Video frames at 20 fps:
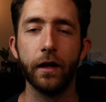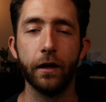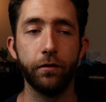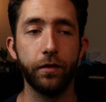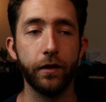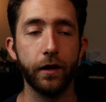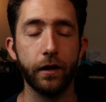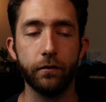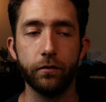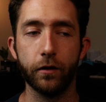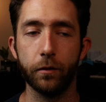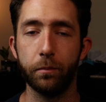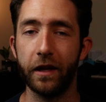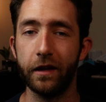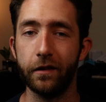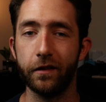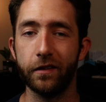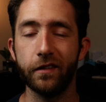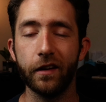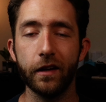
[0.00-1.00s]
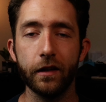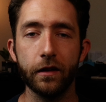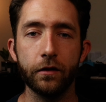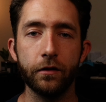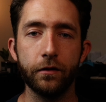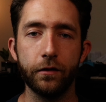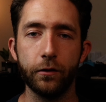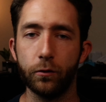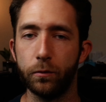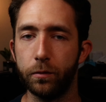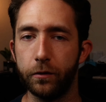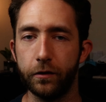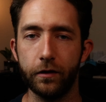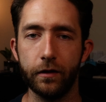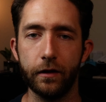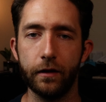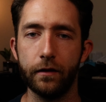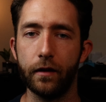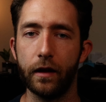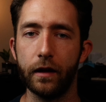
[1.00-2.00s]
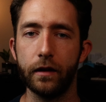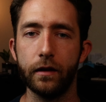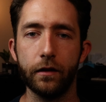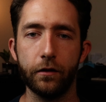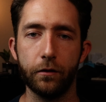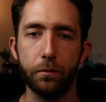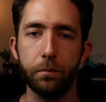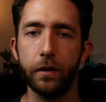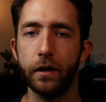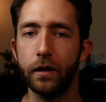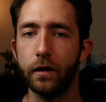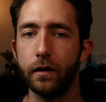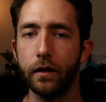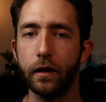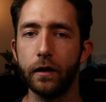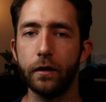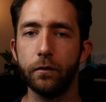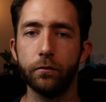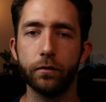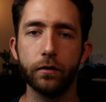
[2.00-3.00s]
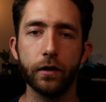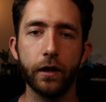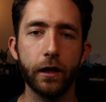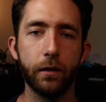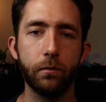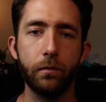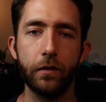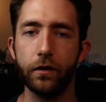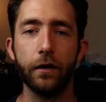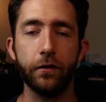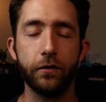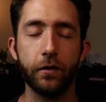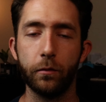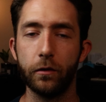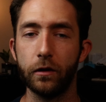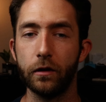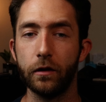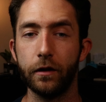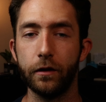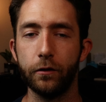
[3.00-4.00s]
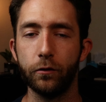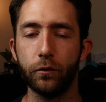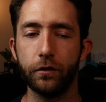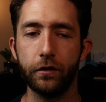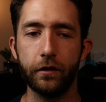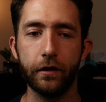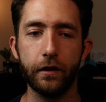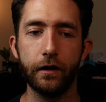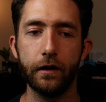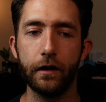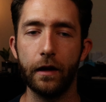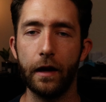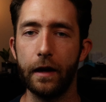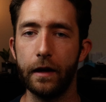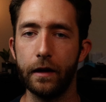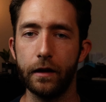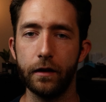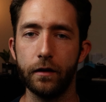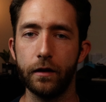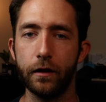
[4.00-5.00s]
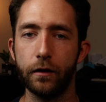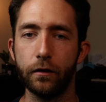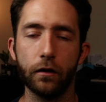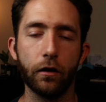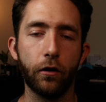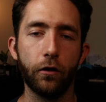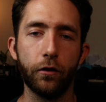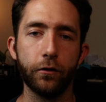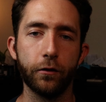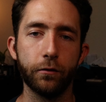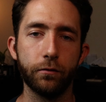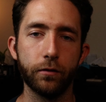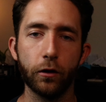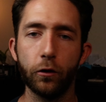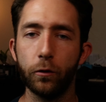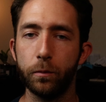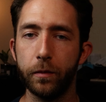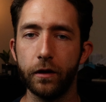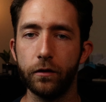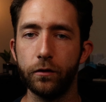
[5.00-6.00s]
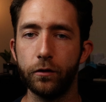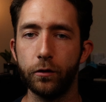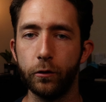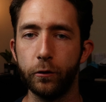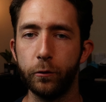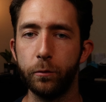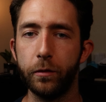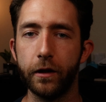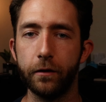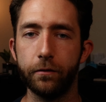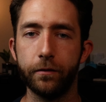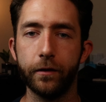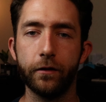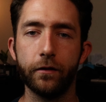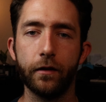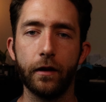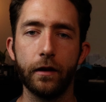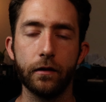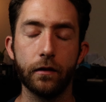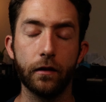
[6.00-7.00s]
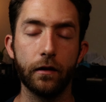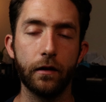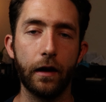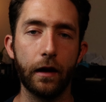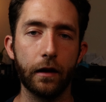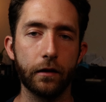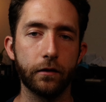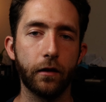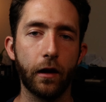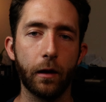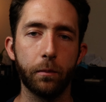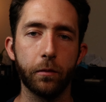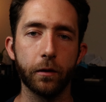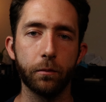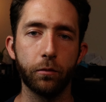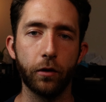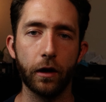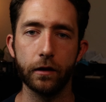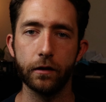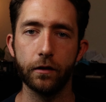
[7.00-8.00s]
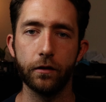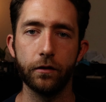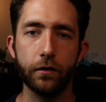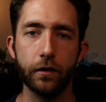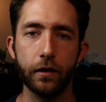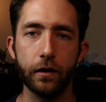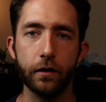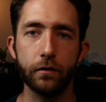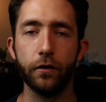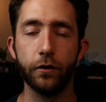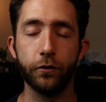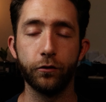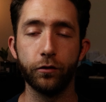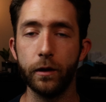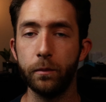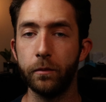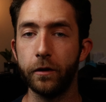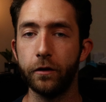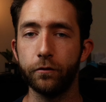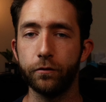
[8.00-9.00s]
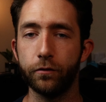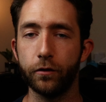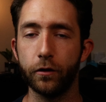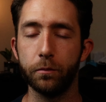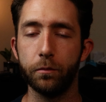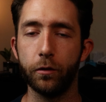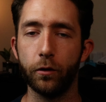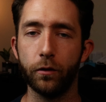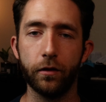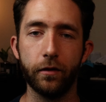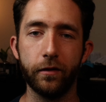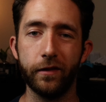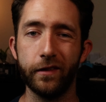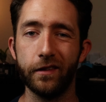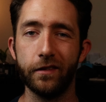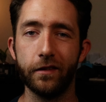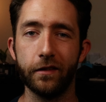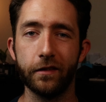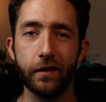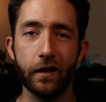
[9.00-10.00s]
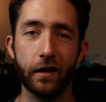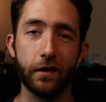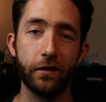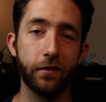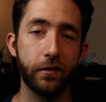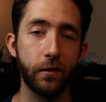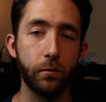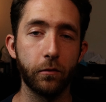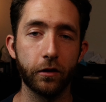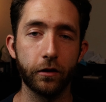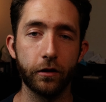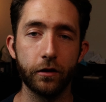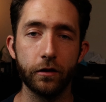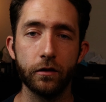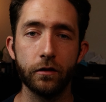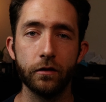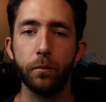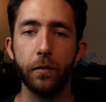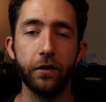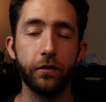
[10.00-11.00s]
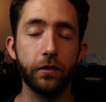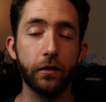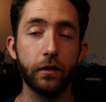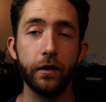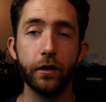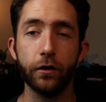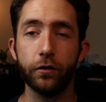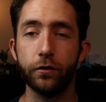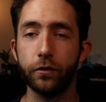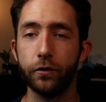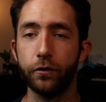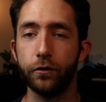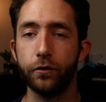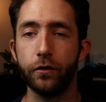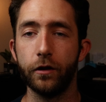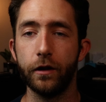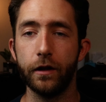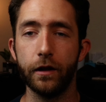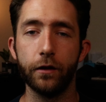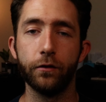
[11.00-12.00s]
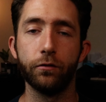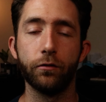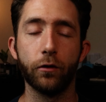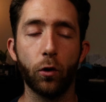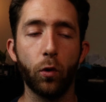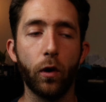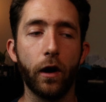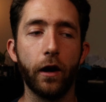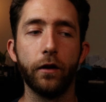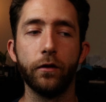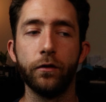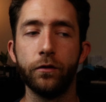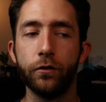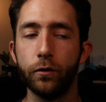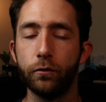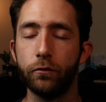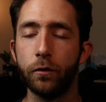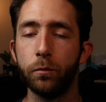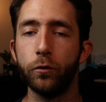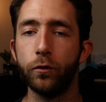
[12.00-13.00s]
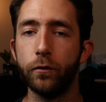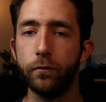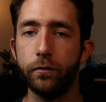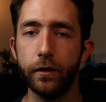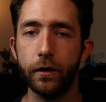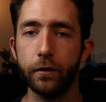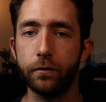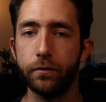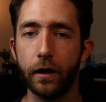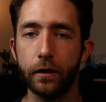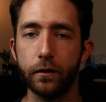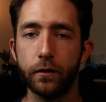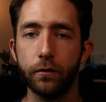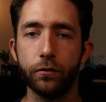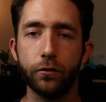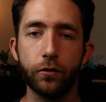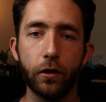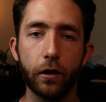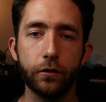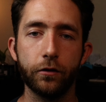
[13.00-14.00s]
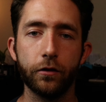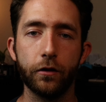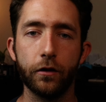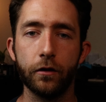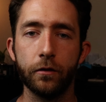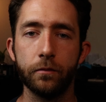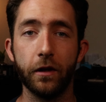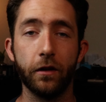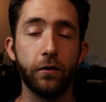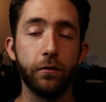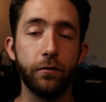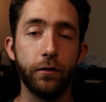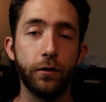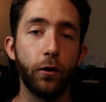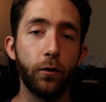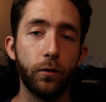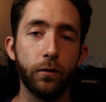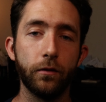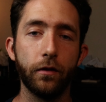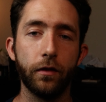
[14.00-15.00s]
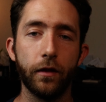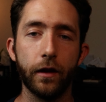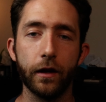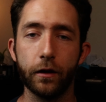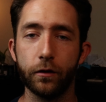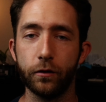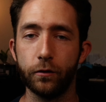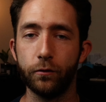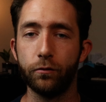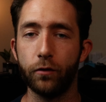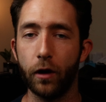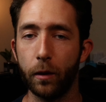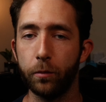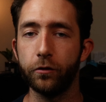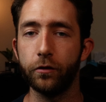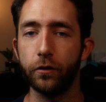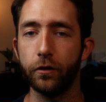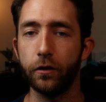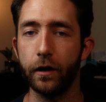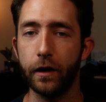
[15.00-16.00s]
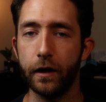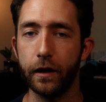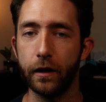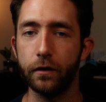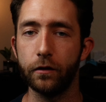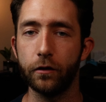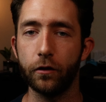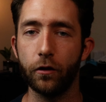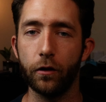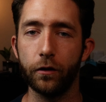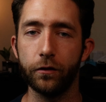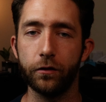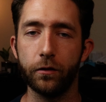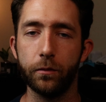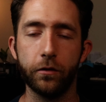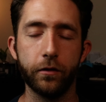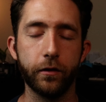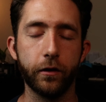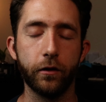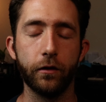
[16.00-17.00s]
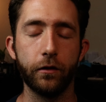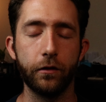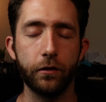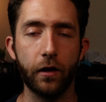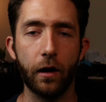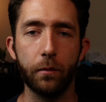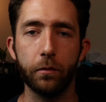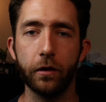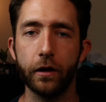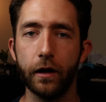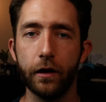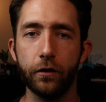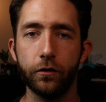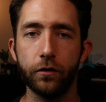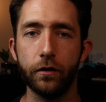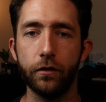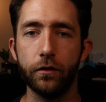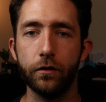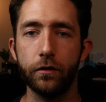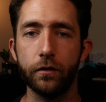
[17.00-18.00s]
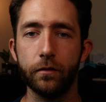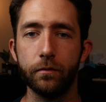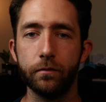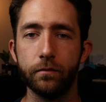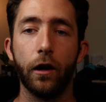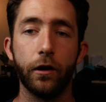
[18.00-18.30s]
If they have appendicitis, you'll see that it's big and inflamed, and similarly, you'll see a enlarged fallopian tube if it's an ectopic pregnancy. The treatment for both of these is kind of similar. Basically, a surgery is required to remove the affected structure, because if you don't, they could rupture and cause some serious complications.